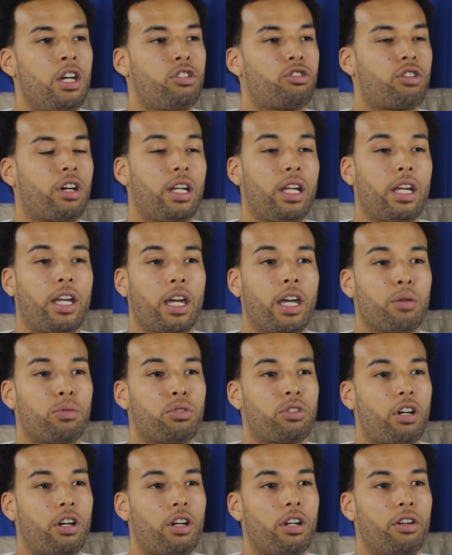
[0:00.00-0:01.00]
training camp
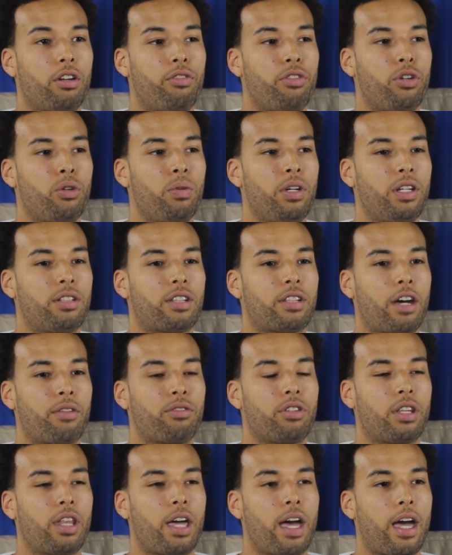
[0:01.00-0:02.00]
started a few weeks
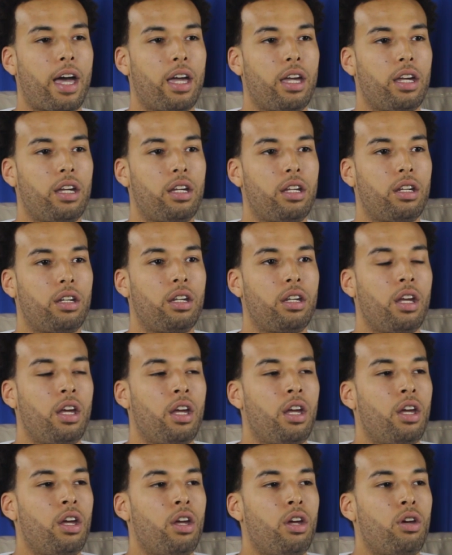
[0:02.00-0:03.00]
after that. And
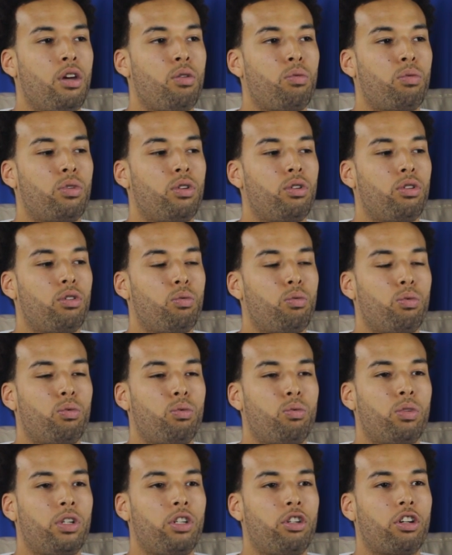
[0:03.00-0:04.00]
when,
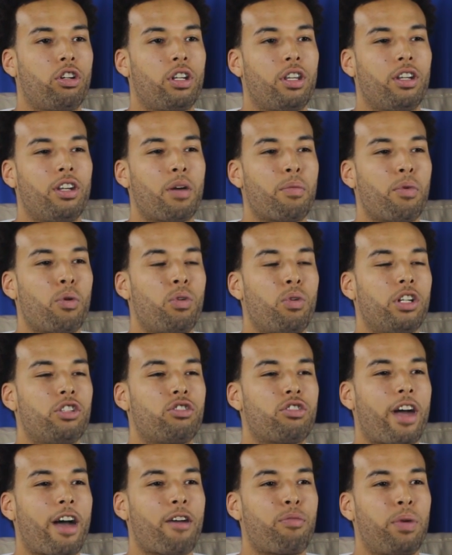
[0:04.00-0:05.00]
when you're the number one
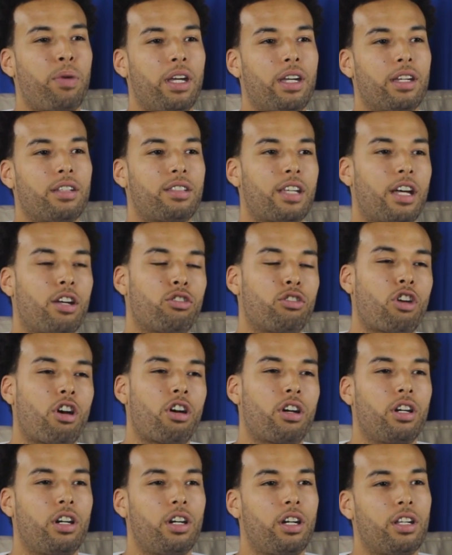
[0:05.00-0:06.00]
draft pick, it sounds all
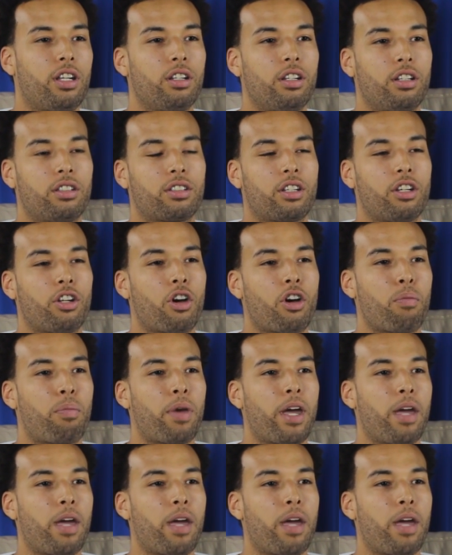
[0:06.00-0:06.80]
good and looks good on